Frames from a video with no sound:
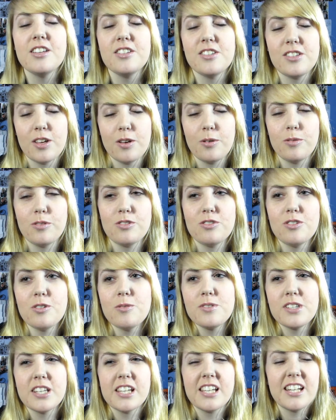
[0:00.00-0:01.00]
So the
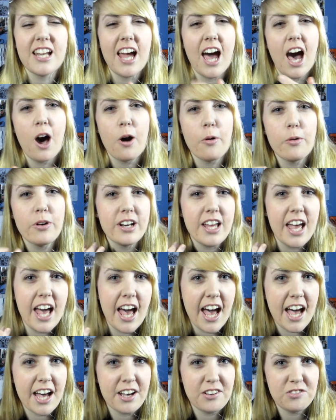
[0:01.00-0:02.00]
show was like an hour and a
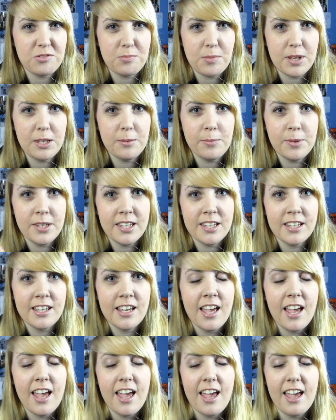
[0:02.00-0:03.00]
half maybe,